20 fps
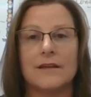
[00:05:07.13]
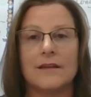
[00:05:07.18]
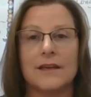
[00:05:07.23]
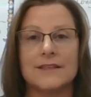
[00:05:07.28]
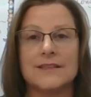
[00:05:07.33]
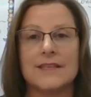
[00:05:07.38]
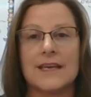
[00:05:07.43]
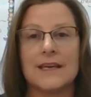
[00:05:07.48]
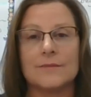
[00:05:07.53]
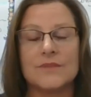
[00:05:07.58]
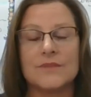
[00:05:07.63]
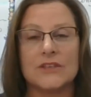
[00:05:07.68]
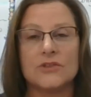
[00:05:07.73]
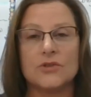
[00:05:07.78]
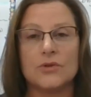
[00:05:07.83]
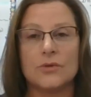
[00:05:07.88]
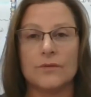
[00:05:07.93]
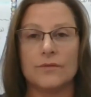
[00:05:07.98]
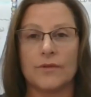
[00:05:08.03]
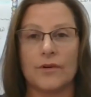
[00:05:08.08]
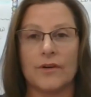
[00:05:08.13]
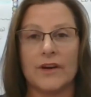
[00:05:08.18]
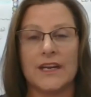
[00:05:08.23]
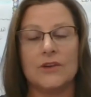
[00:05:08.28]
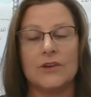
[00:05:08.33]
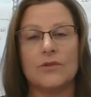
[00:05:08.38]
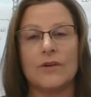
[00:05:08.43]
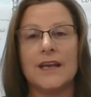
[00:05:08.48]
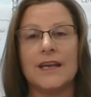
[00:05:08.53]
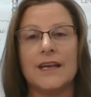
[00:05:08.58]
exams that you have already
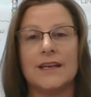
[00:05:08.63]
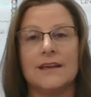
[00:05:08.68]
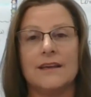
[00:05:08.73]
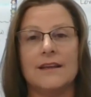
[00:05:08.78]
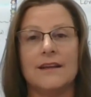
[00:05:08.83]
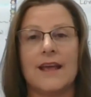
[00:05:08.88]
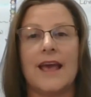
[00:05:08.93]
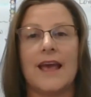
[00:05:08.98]
graded,